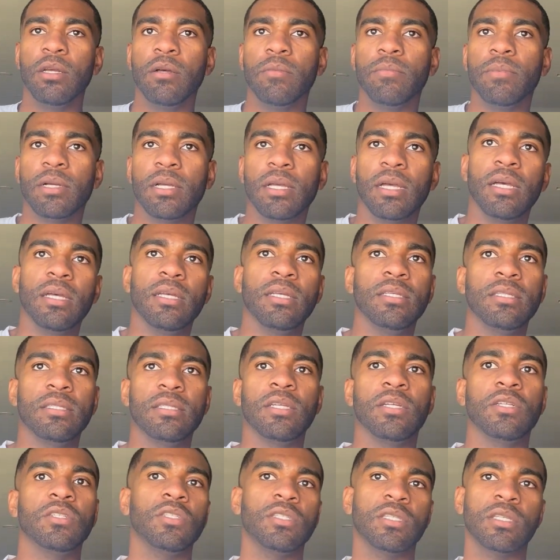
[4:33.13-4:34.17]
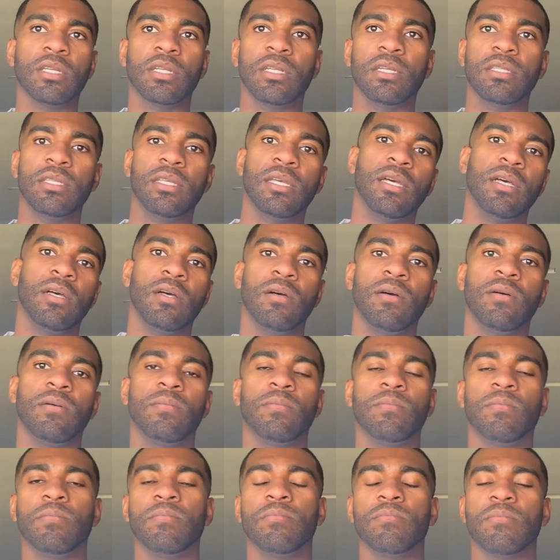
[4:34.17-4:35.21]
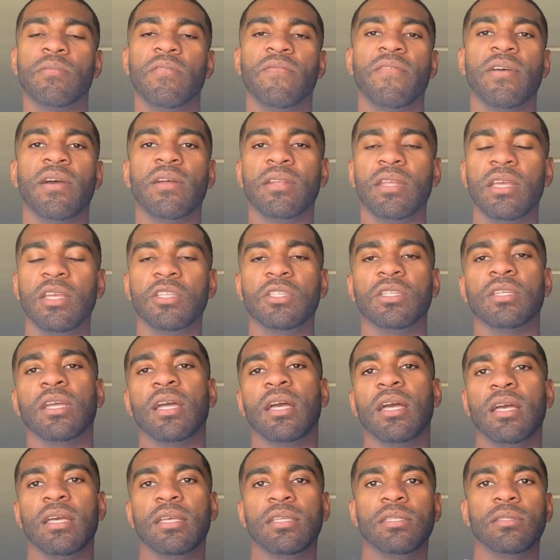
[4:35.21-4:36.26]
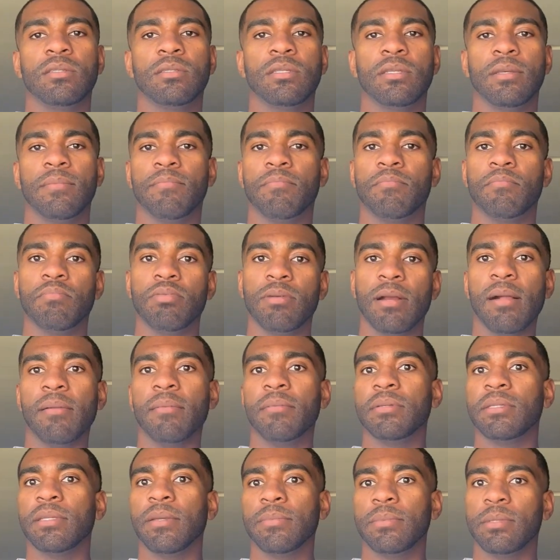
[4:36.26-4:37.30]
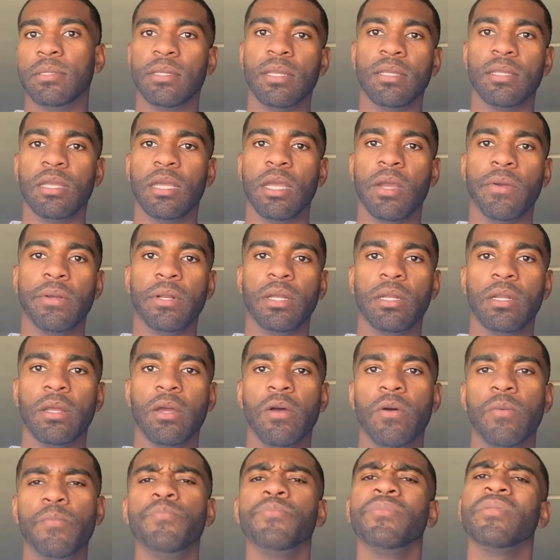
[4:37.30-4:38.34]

because they're just going to tell the foundation guys probably something that they already know.